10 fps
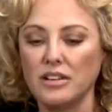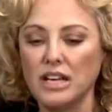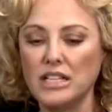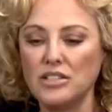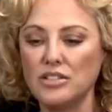
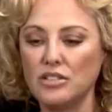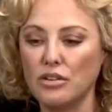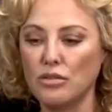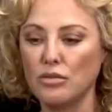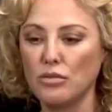And
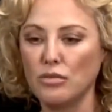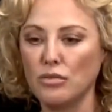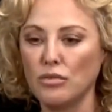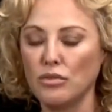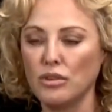so
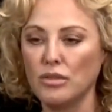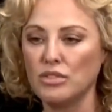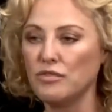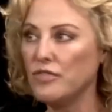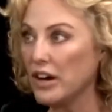it
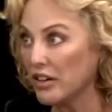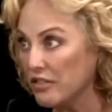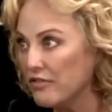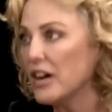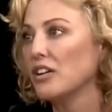was very,
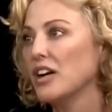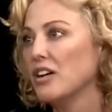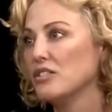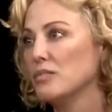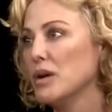very
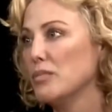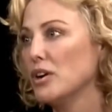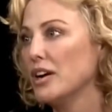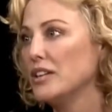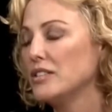hard to
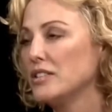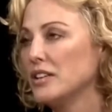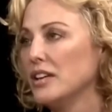memorize.